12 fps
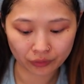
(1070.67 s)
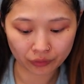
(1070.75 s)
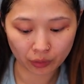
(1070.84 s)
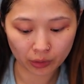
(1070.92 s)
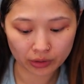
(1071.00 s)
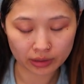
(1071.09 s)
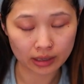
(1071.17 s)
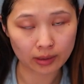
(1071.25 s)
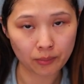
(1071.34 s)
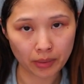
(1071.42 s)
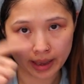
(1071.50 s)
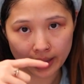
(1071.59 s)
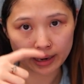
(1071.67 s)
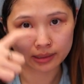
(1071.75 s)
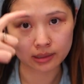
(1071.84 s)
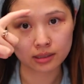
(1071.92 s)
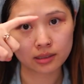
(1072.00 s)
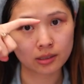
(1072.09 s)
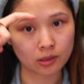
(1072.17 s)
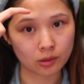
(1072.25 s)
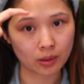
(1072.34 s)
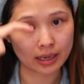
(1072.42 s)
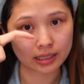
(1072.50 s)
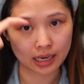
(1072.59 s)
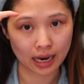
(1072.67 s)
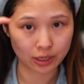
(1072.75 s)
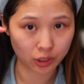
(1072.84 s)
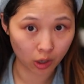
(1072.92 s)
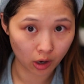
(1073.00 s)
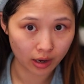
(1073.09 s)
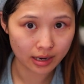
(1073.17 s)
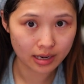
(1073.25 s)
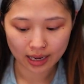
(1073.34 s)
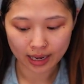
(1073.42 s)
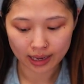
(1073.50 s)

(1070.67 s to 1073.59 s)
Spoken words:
for the bands to attach on.